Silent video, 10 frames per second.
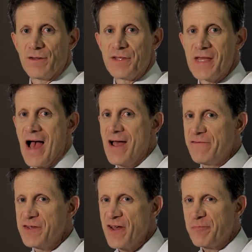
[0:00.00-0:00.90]
The I
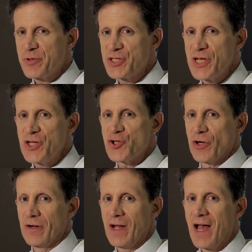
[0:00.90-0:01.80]
V F
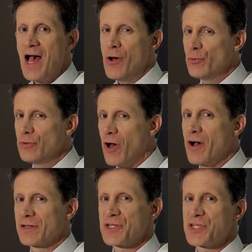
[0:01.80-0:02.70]
procedure, how
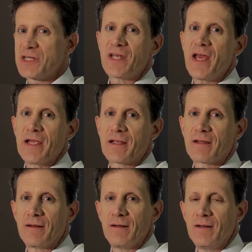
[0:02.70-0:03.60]
long does it take?
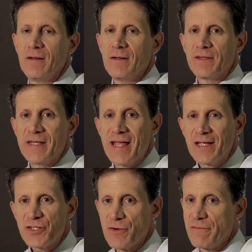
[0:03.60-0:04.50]
The
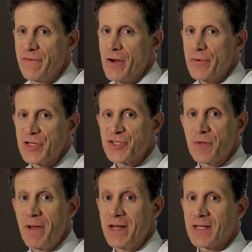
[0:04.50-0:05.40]
answer varies
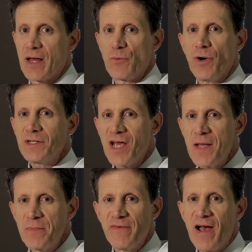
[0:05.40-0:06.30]
depending on what
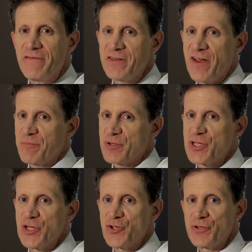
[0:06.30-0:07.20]
type of I V F
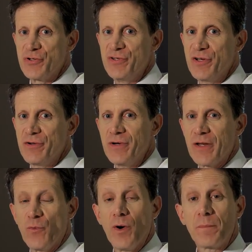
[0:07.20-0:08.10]
procedure you do
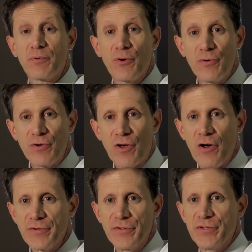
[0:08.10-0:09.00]
and what
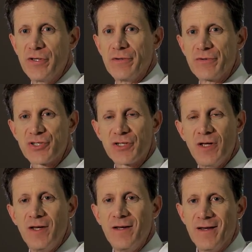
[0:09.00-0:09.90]
protocol you use.
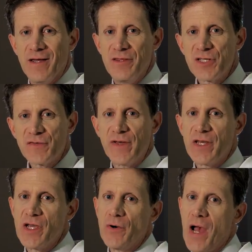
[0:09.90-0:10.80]
In this
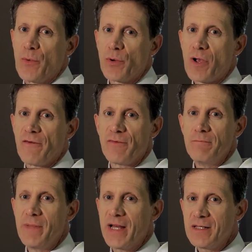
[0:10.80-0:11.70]
video, I will cover
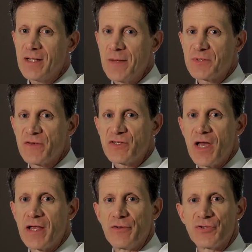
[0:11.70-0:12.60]
many types of
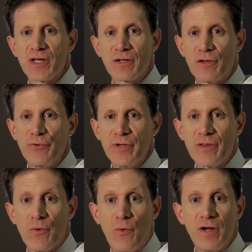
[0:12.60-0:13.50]
cycles, including
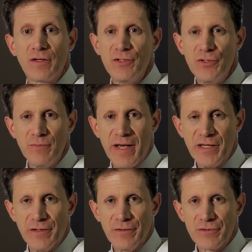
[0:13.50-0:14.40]
the one you may
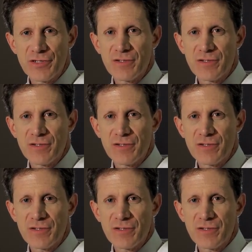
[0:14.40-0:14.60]
use.